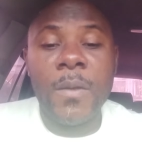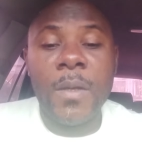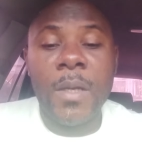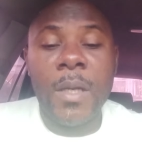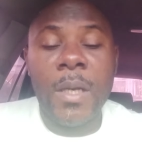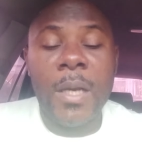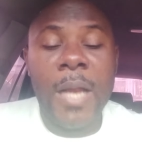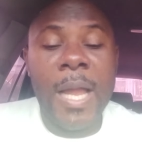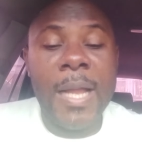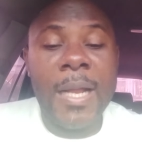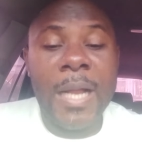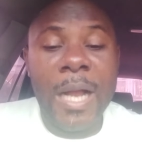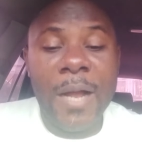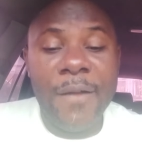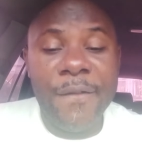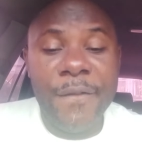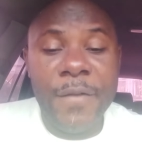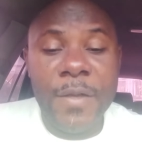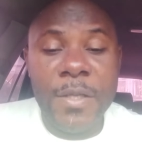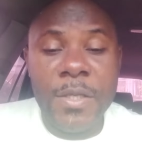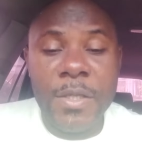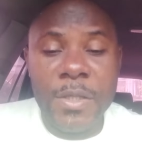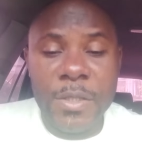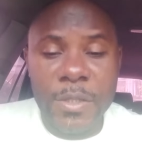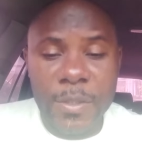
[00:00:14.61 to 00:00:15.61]
like our
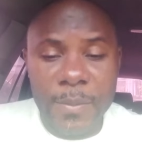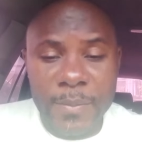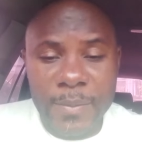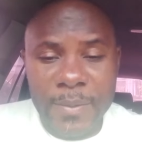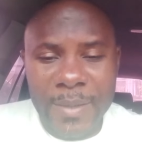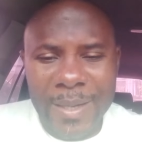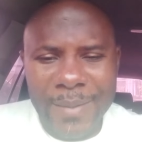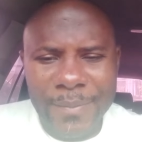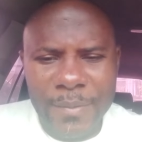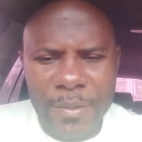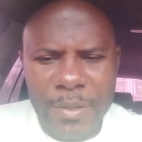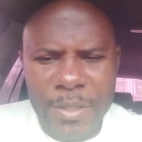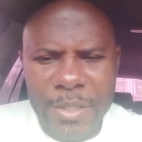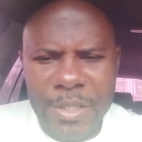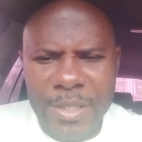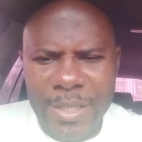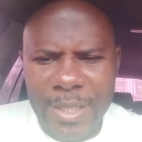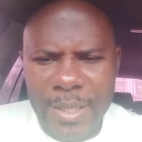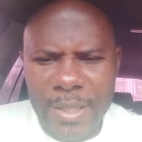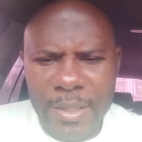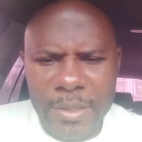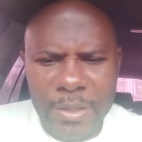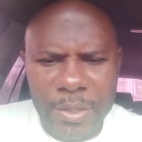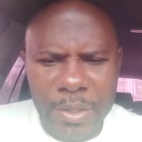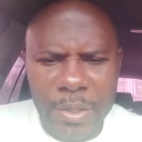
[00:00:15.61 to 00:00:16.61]
video, subscribe to this
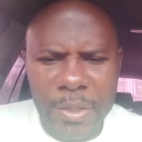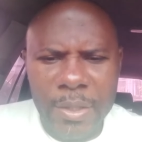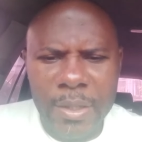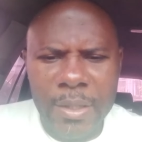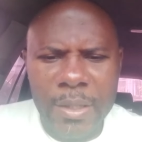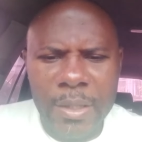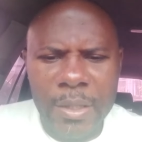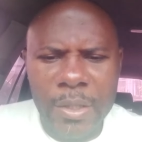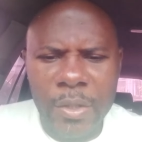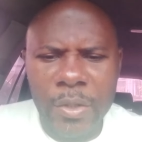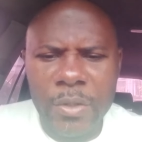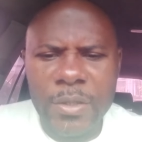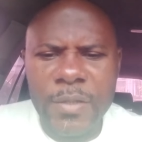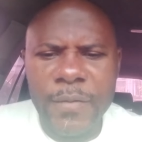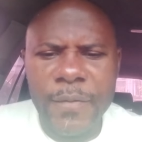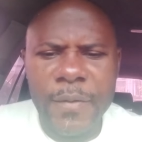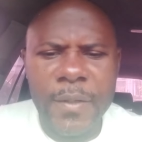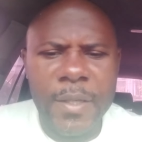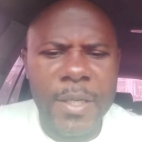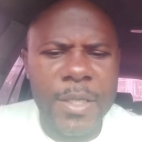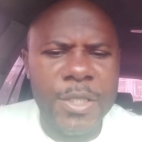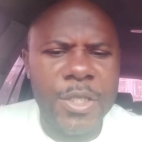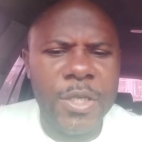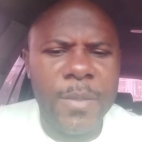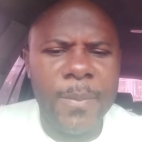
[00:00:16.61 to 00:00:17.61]
channel, turn on the
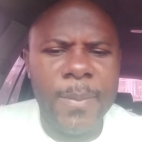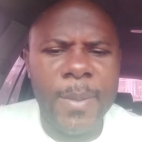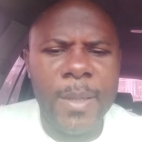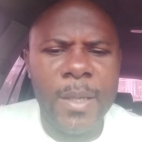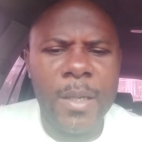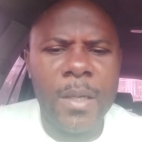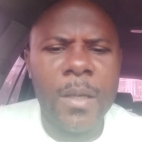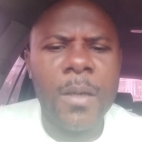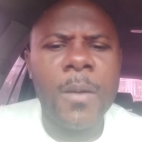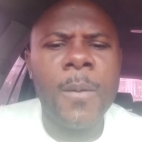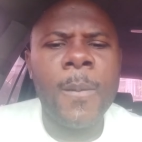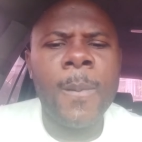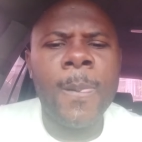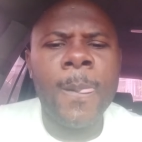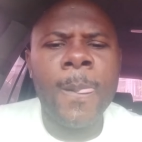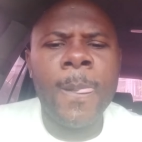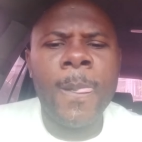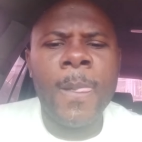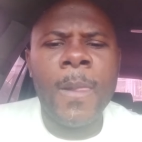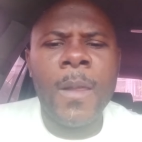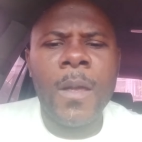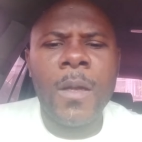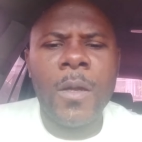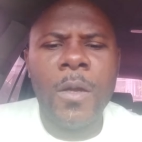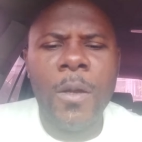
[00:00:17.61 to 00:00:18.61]
notification bell.
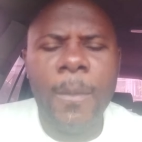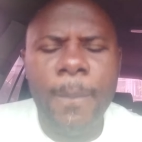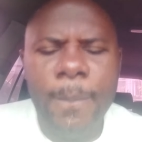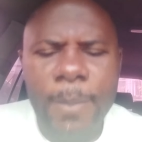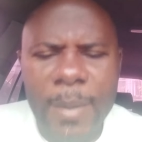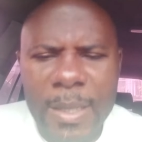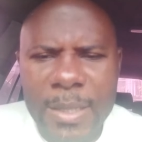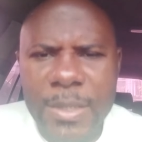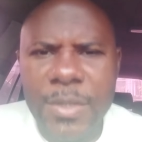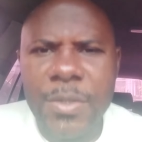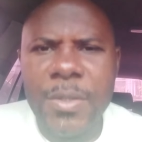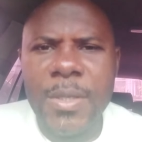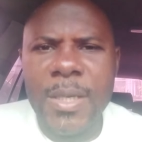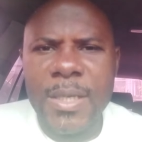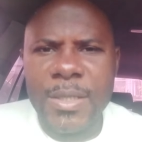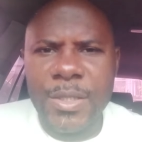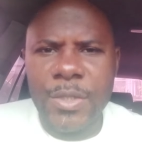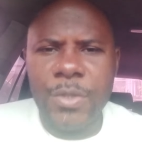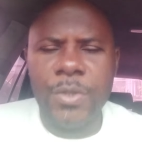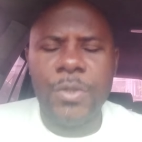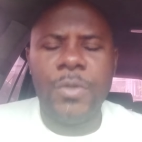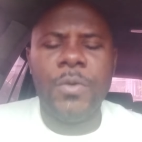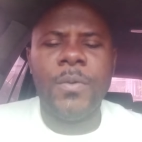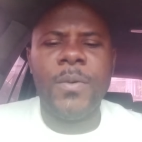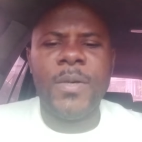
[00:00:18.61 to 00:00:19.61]
God bless you
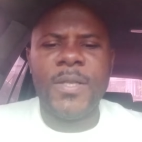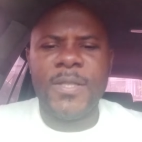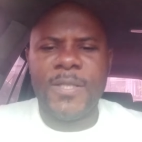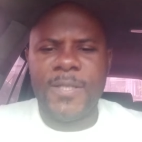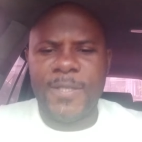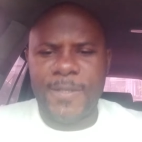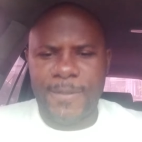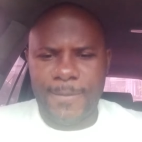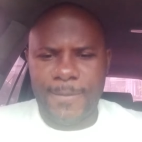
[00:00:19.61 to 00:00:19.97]
as you do it.